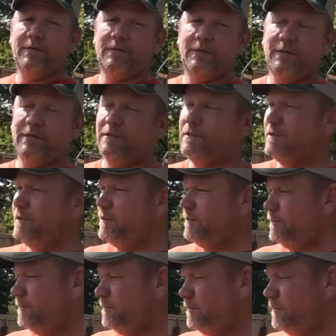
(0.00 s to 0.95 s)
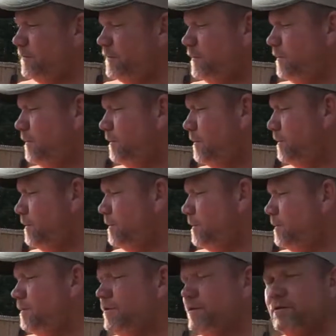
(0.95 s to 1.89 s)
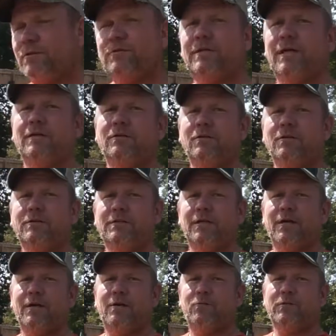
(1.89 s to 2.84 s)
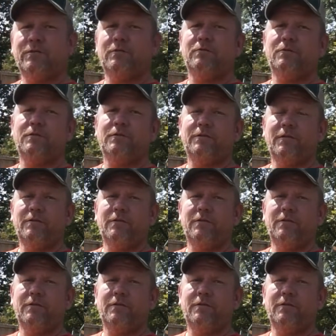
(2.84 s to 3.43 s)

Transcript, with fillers: And uh, let's go take a look and see how we're doing on the,